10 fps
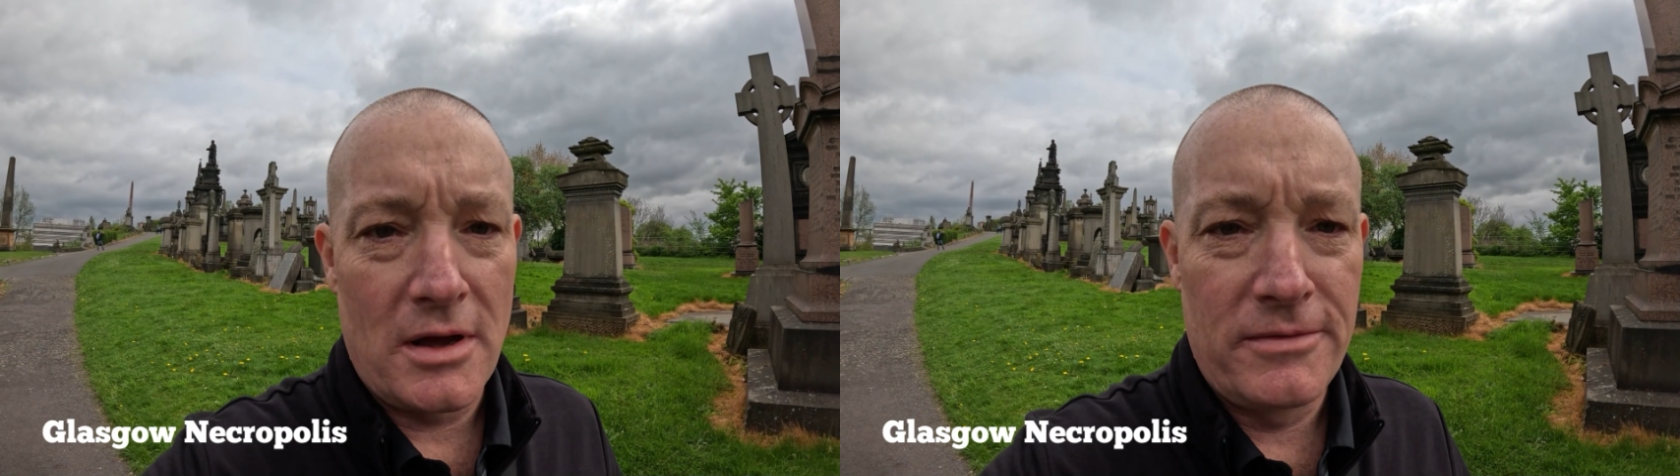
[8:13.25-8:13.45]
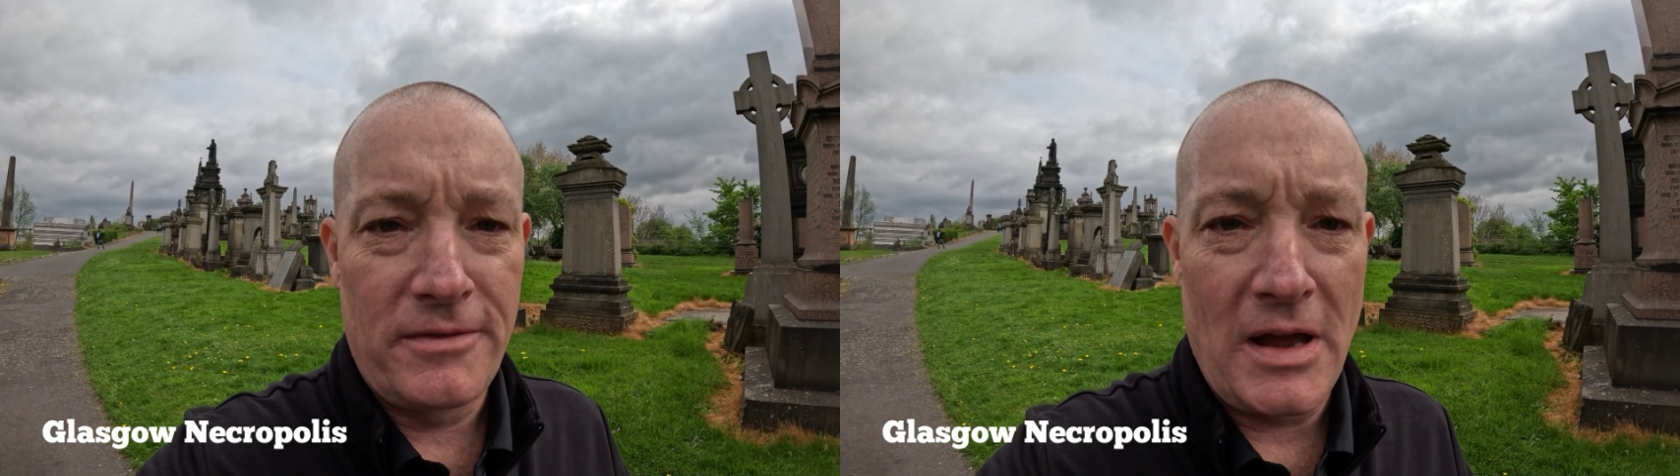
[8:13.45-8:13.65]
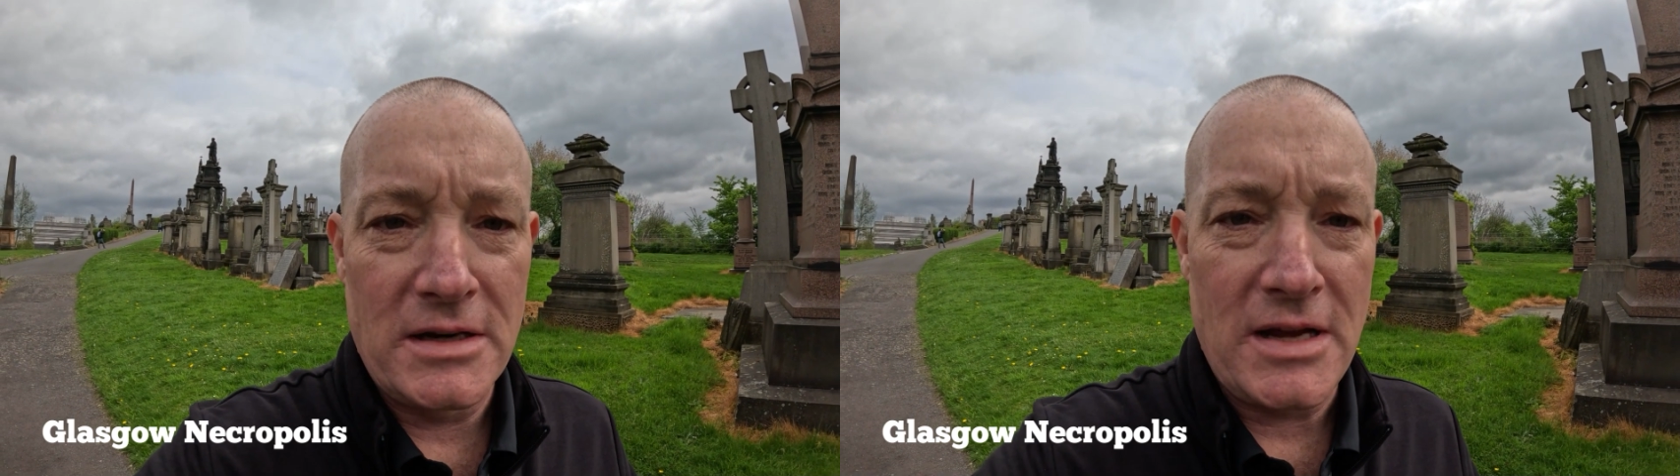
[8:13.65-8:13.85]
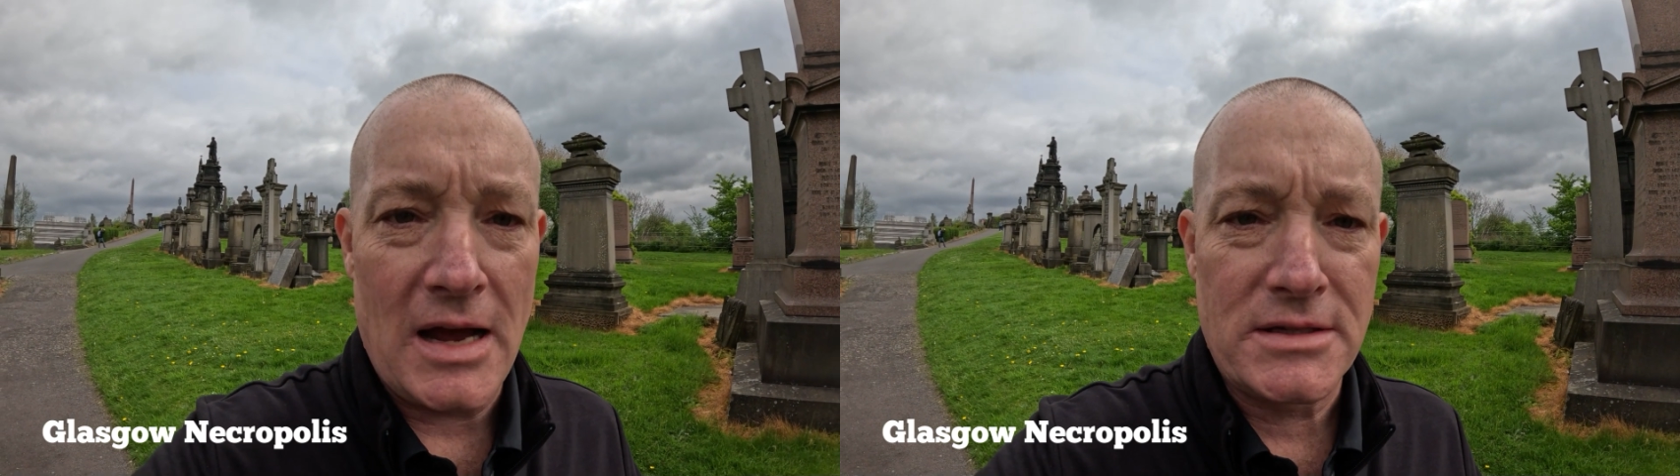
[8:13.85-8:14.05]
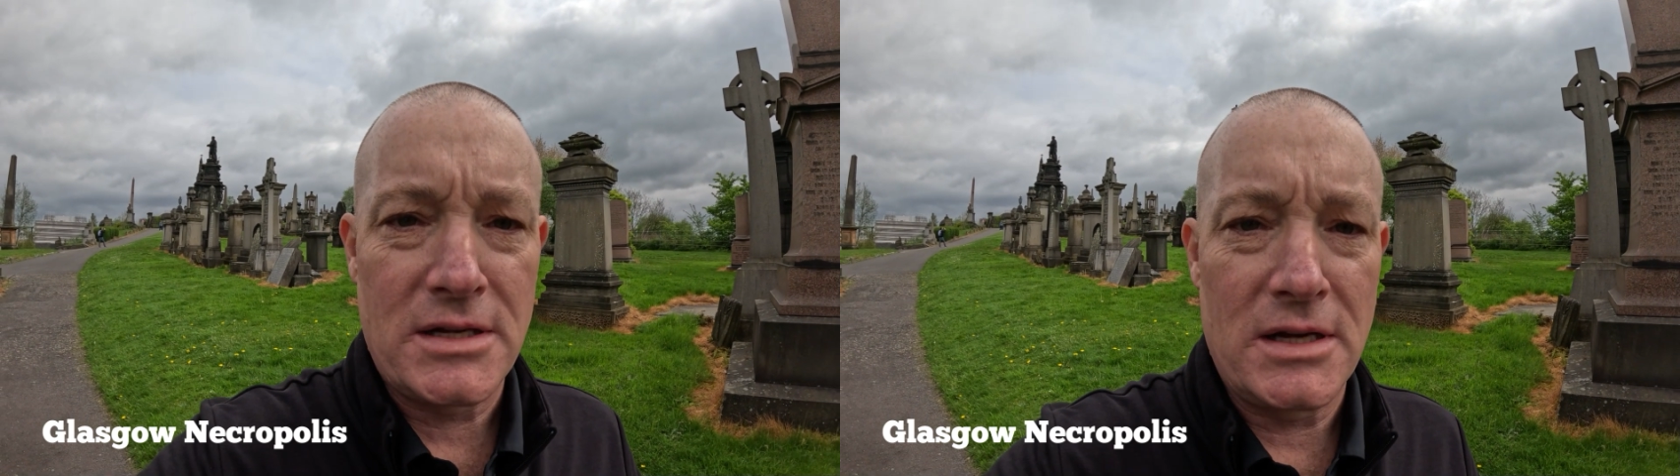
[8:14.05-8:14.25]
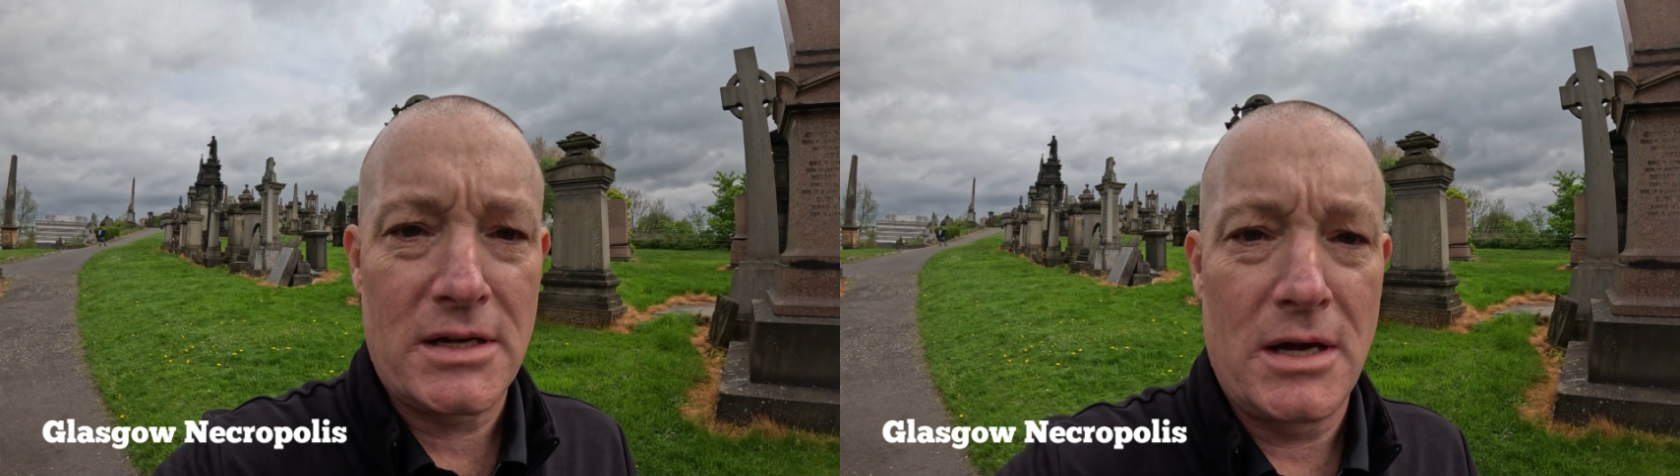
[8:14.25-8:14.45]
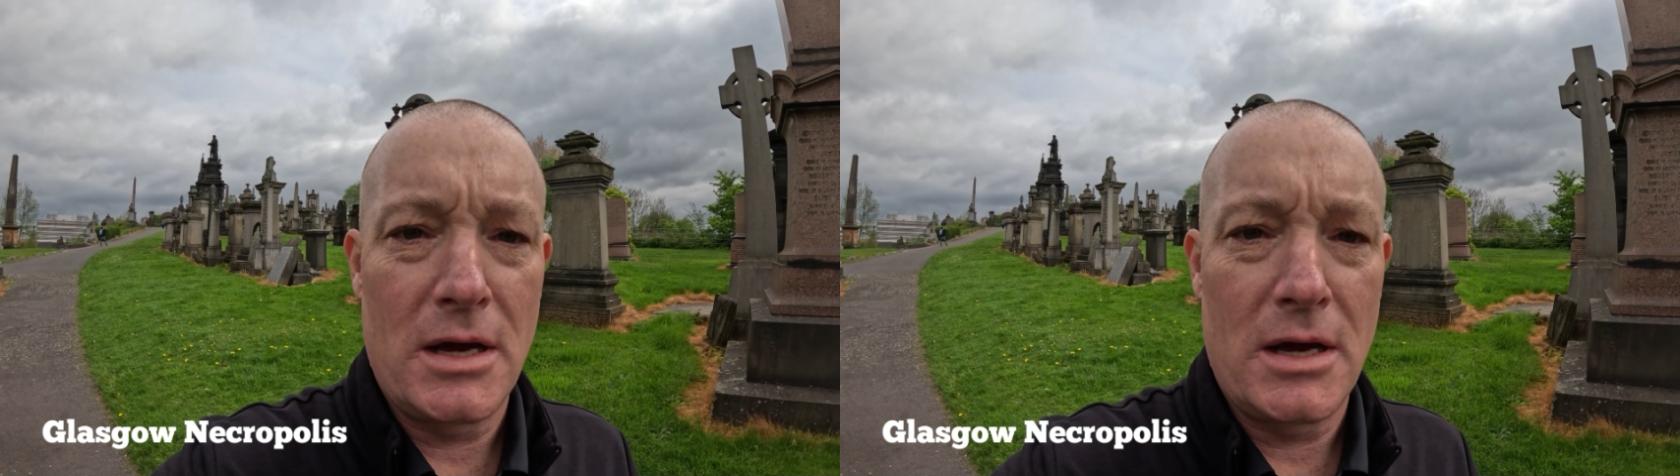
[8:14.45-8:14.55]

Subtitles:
A fantastic